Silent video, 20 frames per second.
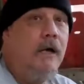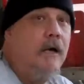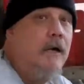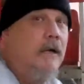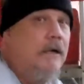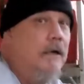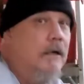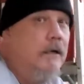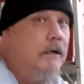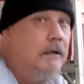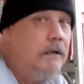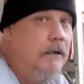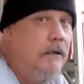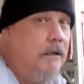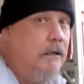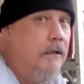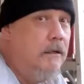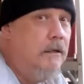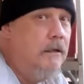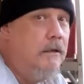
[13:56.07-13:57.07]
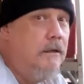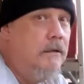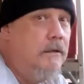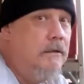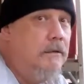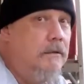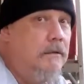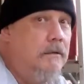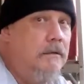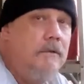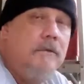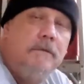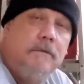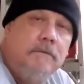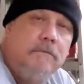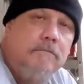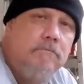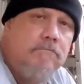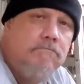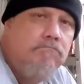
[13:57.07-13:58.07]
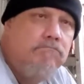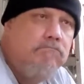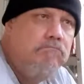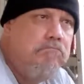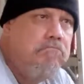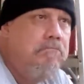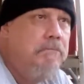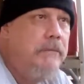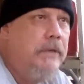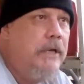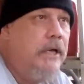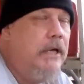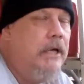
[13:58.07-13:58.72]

October. I think I forgot October.